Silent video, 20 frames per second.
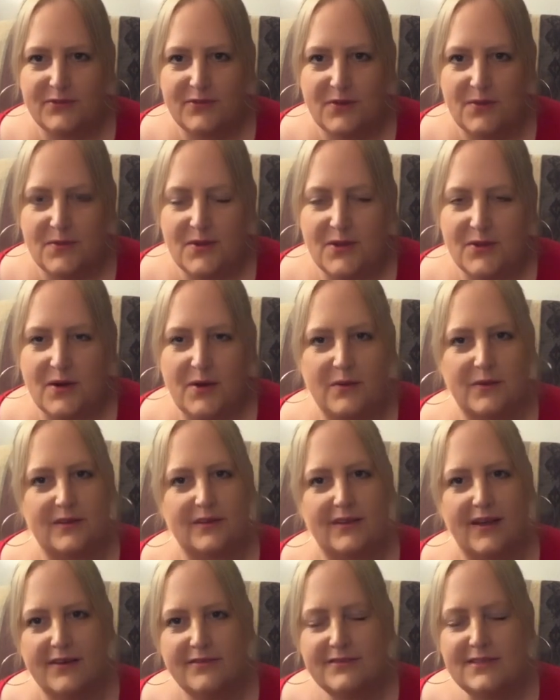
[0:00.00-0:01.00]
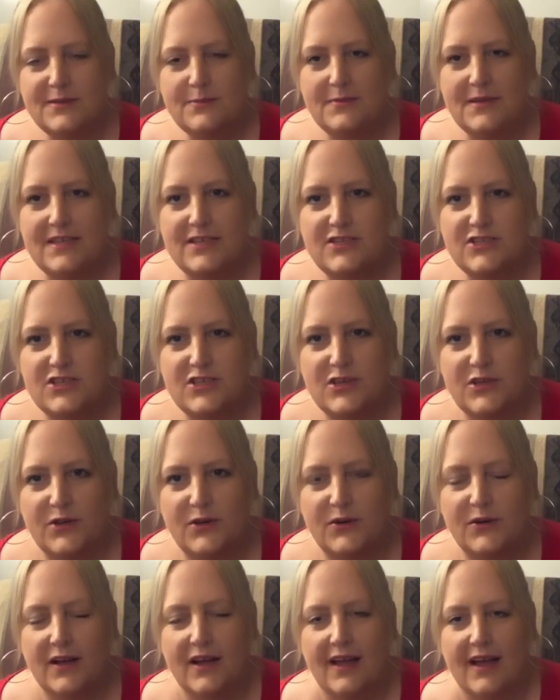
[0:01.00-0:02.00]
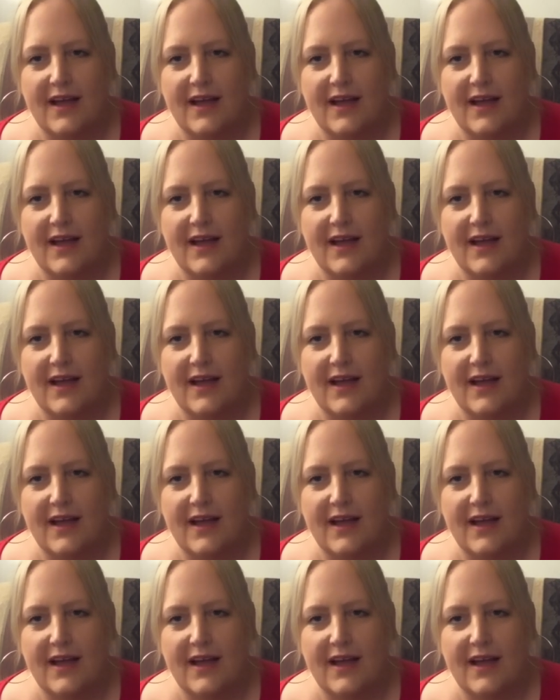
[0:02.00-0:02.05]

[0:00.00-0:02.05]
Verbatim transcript: from you. I would love to meet you.